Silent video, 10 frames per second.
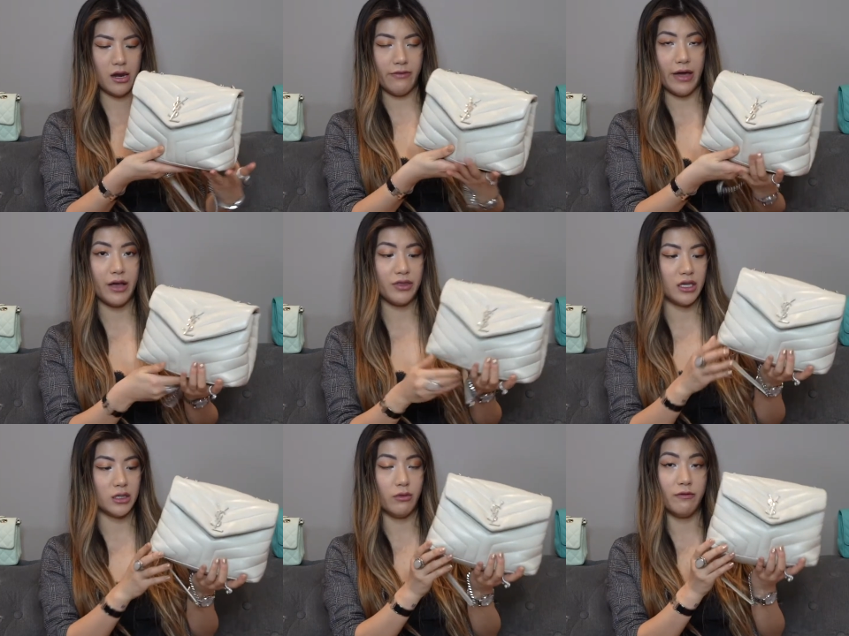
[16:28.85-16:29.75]
And I've had
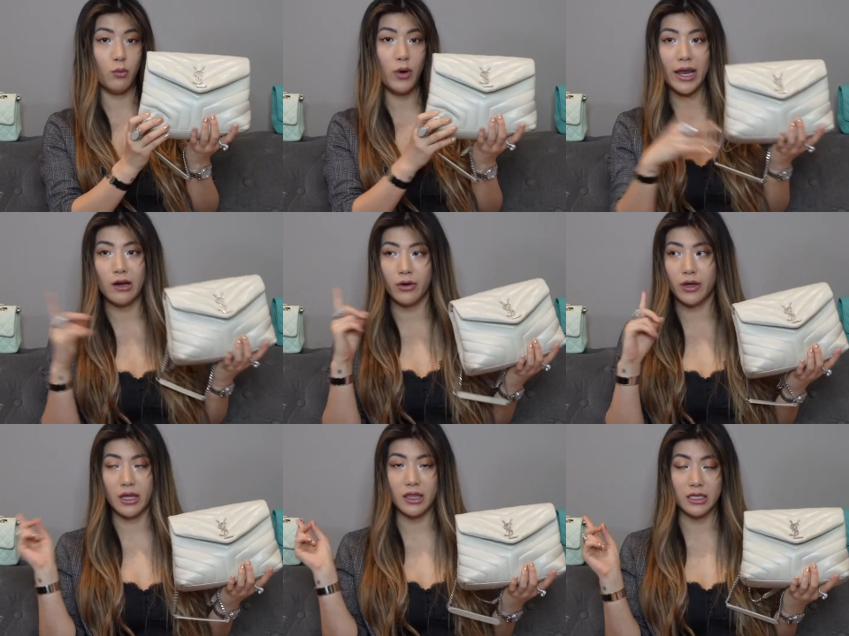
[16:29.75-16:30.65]
this one for way
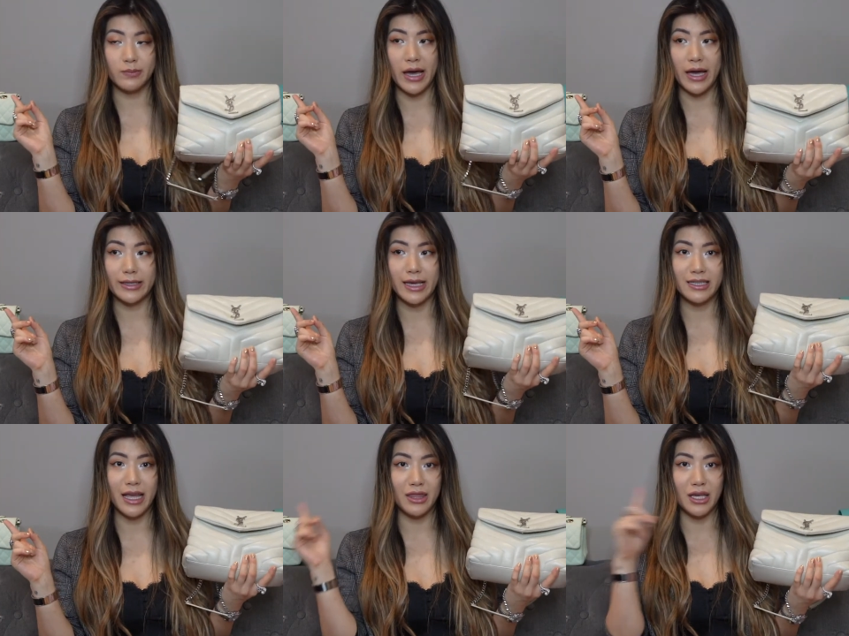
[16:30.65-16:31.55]
longer than these bags
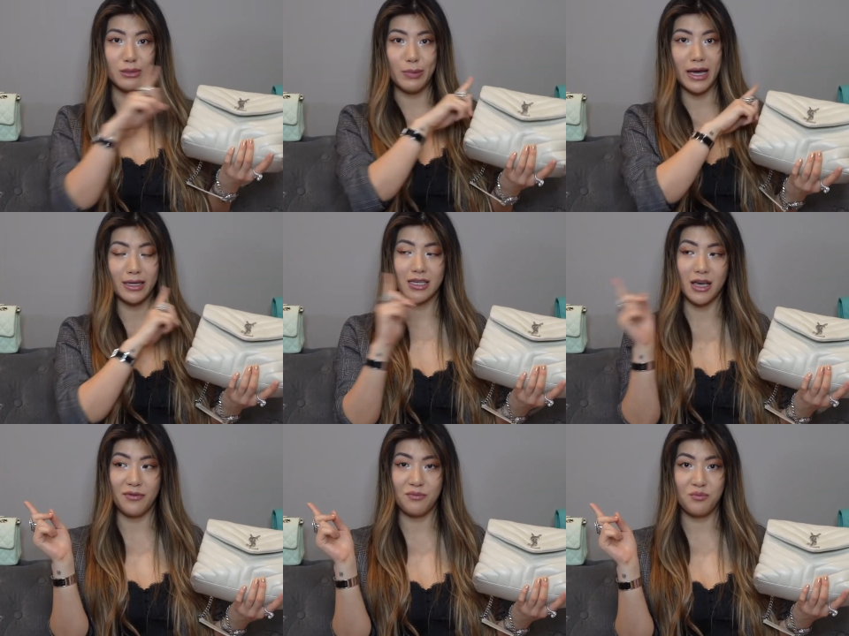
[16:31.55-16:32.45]
and yet these bags
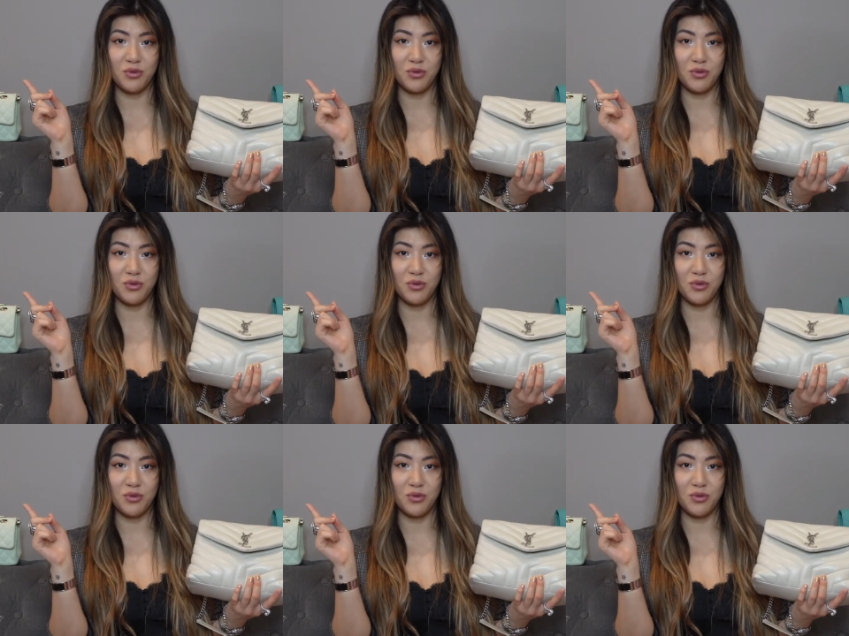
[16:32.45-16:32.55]
have